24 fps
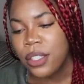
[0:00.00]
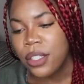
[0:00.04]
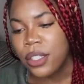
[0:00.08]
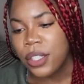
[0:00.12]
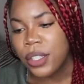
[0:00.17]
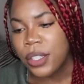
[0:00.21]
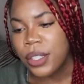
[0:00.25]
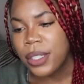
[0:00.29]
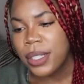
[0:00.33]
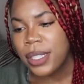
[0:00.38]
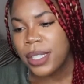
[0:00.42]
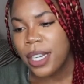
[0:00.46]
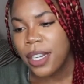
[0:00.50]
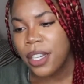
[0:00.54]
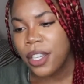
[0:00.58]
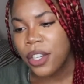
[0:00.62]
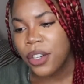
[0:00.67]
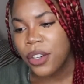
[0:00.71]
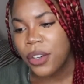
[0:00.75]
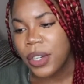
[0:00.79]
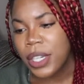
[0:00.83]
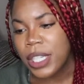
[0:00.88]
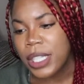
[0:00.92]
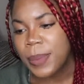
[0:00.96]
Do you start your
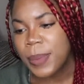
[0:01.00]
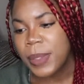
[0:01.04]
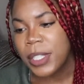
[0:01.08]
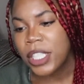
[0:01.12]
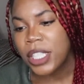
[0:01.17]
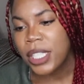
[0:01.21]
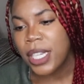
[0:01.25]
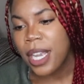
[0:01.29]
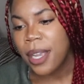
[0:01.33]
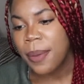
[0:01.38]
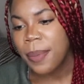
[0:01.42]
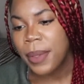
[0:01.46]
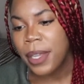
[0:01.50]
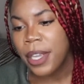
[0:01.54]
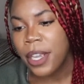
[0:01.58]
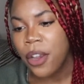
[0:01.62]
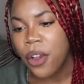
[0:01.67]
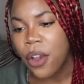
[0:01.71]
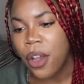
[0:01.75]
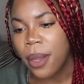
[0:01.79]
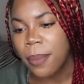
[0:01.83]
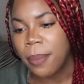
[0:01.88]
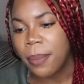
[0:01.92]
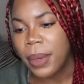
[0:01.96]
Christmas shopping
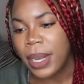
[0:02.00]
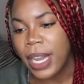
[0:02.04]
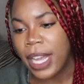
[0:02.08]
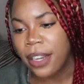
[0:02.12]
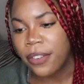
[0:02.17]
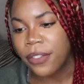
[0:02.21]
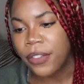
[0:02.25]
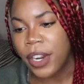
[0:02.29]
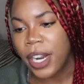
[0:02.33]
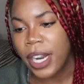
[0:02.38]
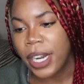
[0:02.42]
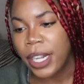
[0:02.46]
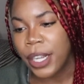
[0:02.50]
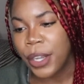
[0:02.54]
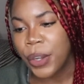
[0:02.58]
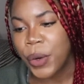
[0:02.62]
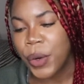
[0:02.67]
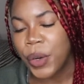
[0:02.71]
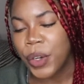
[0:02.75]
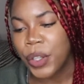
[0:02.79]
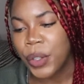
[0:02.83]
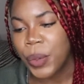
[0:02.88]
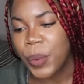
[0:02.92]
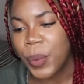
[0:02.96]
on Black Friday
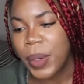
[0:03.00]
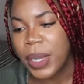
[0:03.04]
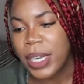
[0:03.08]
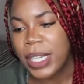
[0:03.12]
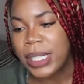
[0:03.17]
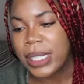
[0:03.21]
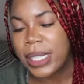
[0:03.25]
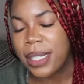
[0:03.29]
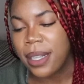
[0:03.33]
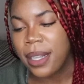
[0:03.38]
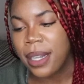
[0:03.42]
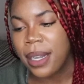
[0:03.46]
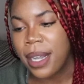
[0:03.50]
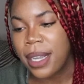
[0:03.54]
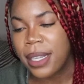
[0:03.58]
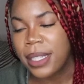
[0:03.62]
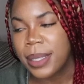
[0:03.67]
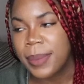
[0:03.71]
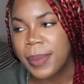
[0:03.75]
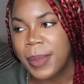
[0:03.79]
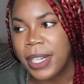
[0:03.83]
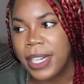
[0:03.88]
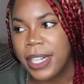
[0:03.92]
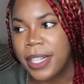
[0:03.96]
or you wait until the
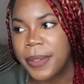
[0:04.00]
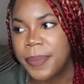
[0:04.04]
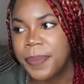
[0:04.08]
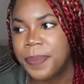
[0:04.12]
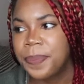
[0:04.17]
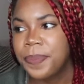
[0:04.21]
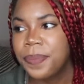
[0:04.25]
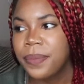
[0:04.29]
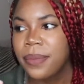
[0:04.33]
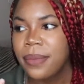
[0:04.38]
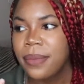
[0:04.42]
last minute?